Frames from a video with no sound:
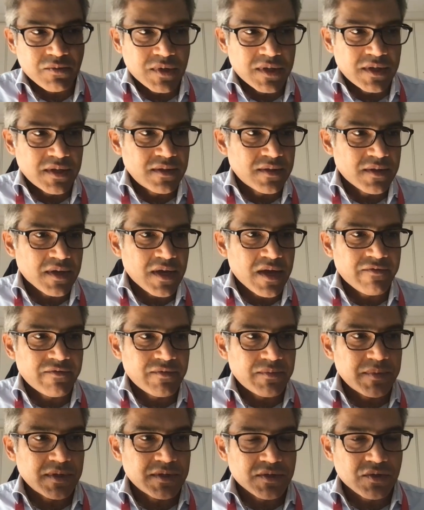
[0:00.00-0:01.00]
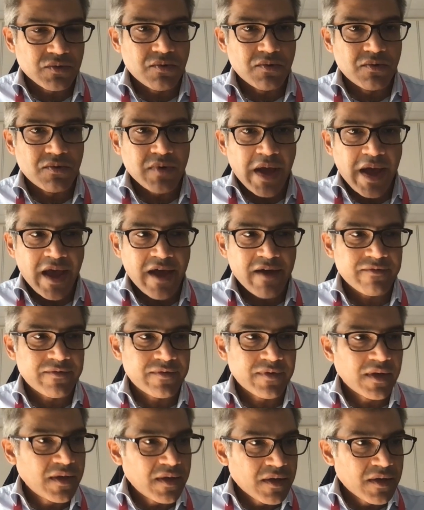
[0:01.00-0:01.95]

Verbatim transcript: within the governments who have